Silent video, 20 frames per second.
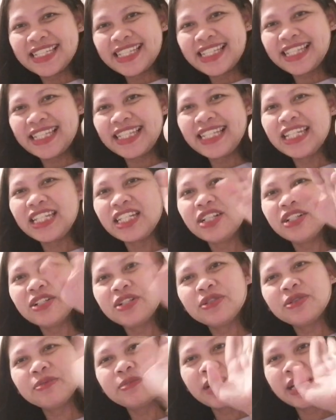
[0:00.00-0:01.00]
See
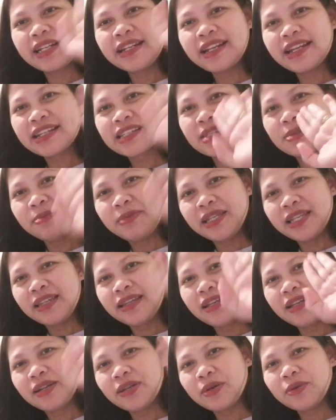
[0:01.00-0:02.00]
you on my next
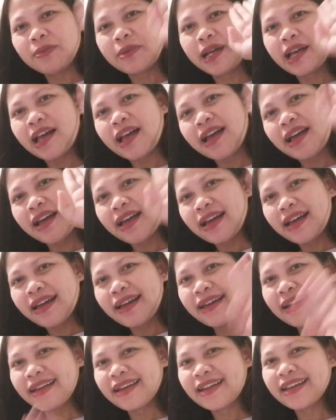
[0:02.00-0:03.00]
video.
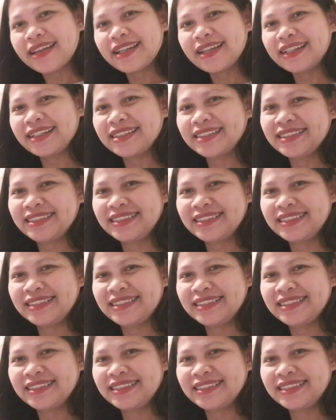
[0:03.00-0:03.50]
Bye!